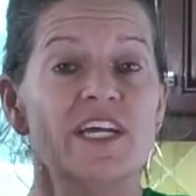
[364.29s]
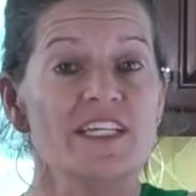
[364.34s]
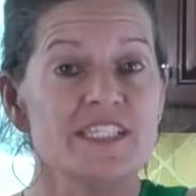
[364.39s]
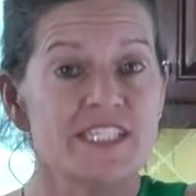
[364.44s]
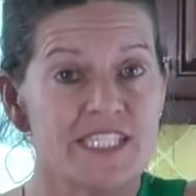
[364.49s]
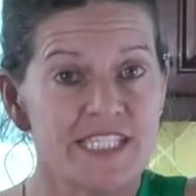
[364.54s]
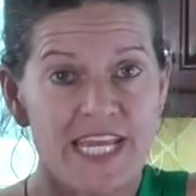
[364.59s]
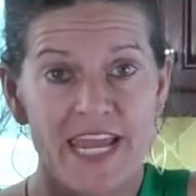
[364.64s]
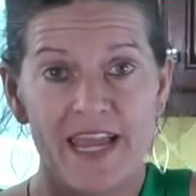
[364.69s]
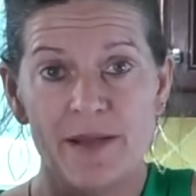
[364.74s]

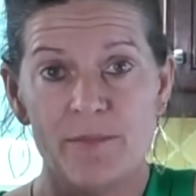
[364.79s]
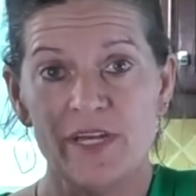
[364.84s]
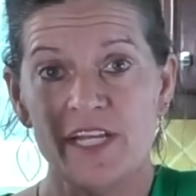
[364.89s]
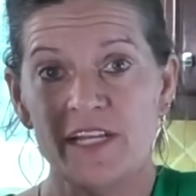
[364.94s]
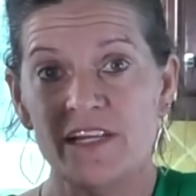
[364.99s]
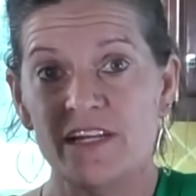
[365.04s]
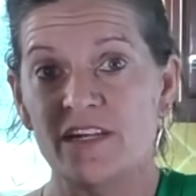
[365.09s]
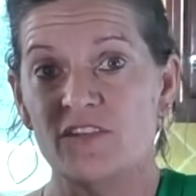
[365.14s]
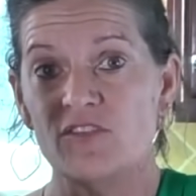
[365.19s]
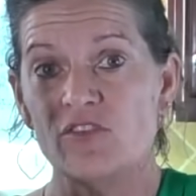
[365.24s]

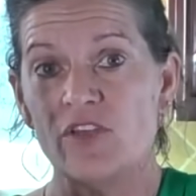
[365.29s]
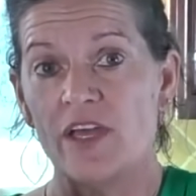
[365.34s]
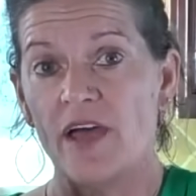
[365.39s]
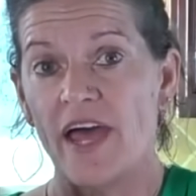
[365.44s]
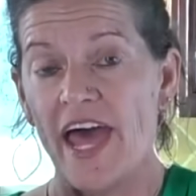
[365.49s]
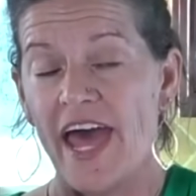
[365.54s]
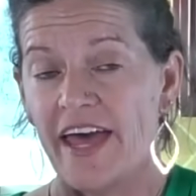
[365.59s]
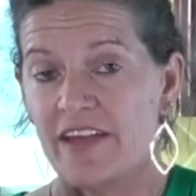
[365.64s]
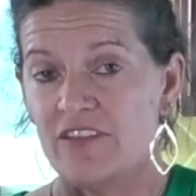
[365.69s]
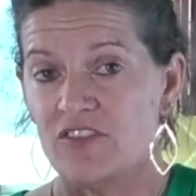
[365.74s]
Salmon
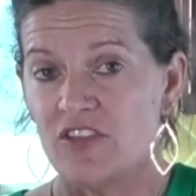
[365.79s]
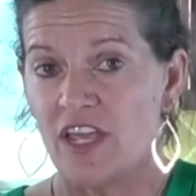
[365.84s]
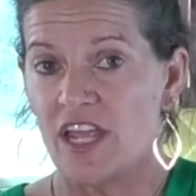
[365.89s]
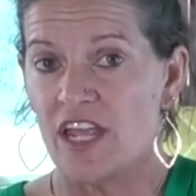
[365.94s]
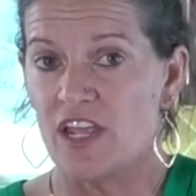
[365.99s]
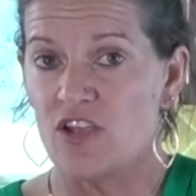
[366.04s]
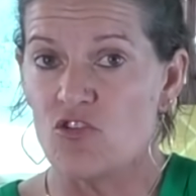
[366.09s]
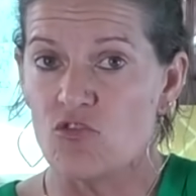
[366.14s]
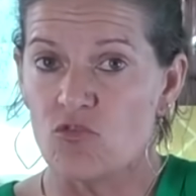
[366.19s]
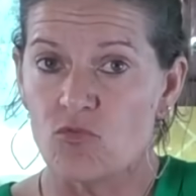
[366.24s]
has
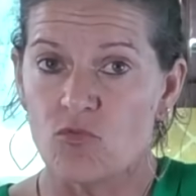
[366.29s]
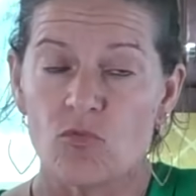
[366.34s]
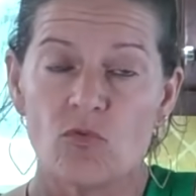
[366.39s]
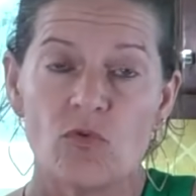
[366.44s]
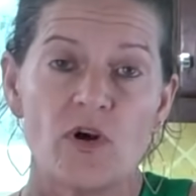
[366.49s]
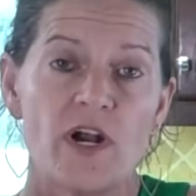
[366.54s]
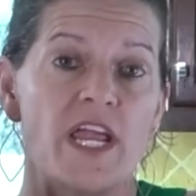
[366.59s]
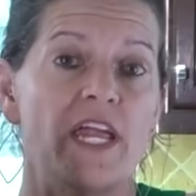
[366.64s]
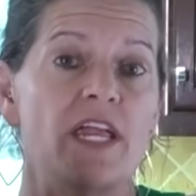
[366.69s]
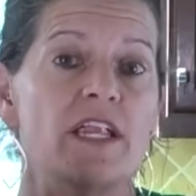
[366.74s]
a
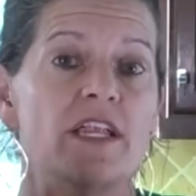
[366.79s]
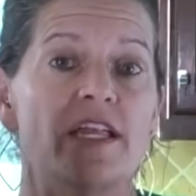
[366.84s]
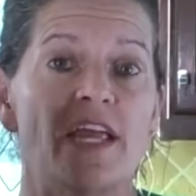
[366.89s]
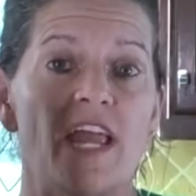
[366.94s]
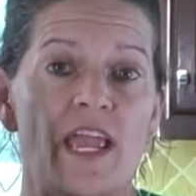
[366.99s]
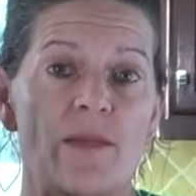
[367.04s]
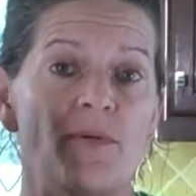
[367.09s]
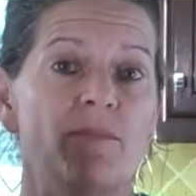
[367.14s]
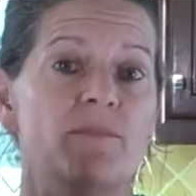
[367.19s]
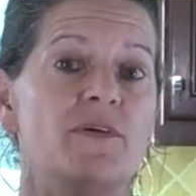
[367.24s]
great
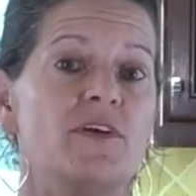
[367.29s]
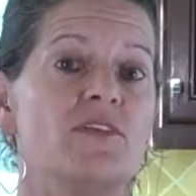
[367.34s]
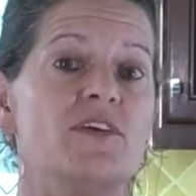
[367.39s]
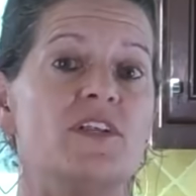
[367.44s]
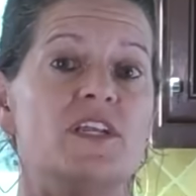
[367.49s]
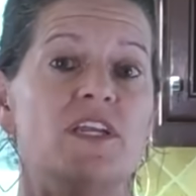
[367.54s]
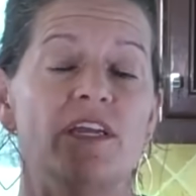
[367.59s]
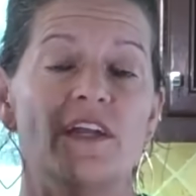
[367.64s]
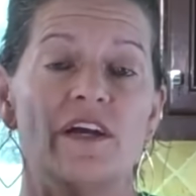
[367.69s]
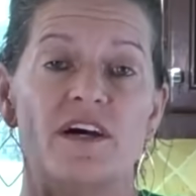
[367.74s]

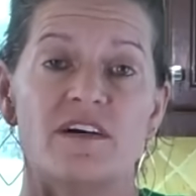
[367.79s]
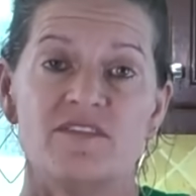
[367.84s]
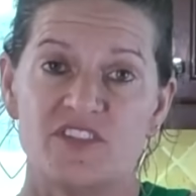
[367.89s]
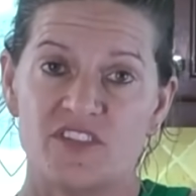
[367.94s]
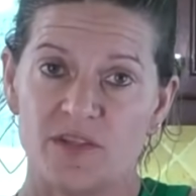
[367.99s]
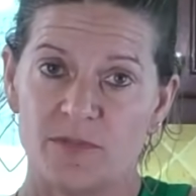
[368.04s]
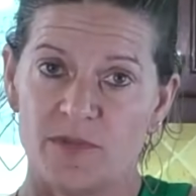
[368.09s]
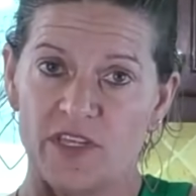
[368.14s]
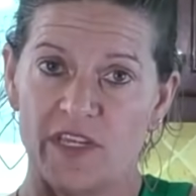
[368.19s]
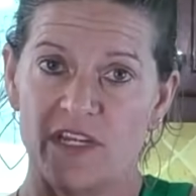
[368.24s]
capability of
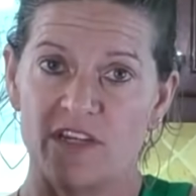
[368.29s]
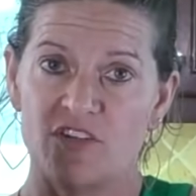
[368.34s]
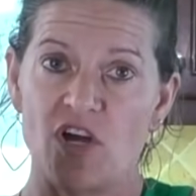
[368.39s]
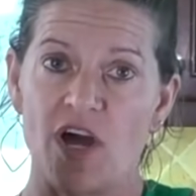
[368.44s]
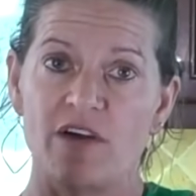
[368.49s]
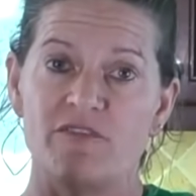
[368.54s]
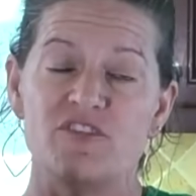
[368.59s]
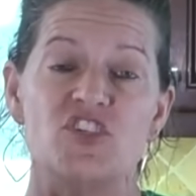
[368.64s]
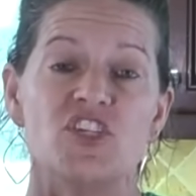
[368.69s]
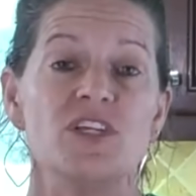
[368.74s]
stimulating
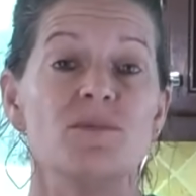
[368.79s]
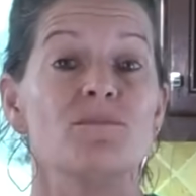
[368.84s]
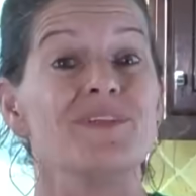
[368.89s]
autophagy.